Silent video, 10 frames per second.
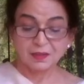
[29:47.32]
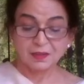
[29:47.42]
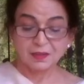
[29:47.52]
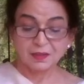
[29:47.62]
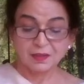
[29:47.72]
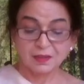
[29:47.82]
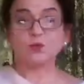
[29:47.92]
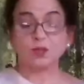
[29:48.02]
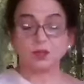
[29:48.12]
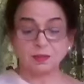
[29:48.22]
It is
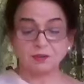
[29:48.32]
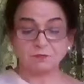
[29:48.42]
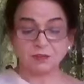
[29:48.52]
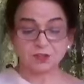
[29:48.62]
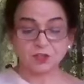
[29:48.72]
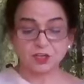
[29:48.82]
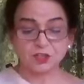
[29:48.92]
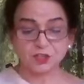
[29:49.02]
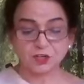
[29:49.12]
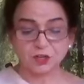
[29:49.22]
through the
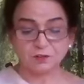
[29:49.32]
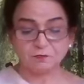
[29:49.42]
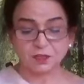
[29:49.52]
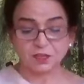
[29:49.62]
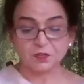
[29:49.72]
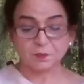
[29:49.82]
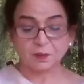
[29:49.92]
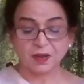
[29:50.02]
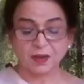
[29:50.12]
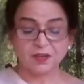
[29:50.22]
manifestation of these
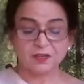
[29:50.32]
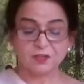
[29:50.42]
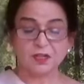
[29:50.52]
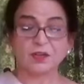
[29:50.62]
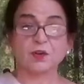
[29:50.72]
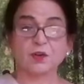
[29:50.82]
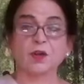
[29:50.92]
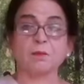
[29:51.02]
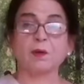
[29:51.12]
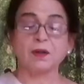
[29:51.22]
prans that
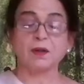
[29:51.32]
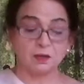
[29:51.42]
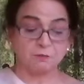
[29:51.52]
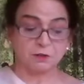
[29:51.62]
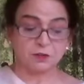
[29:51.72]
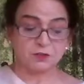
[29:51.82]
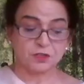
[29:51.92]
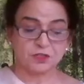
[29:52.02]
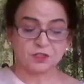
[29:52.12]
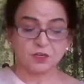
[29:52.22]
all bodily
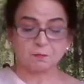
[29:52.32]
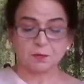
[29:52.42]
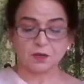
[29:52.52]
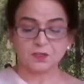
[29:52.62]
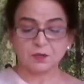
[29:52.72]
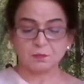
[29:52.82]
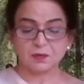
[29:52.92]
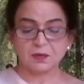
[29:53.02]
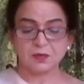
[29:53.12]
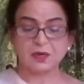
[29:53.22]
functions are
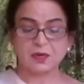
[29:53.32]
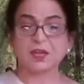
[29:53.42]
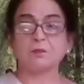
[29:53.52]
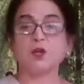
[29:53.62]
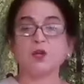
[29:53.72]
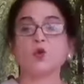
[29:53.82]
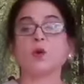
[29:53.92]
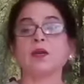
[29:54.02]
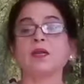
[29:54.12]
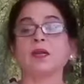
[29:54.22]
possible and can be
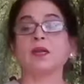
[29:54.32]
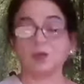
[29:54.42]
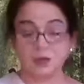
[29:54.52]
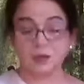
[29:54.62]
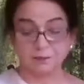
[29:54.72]
coordinated.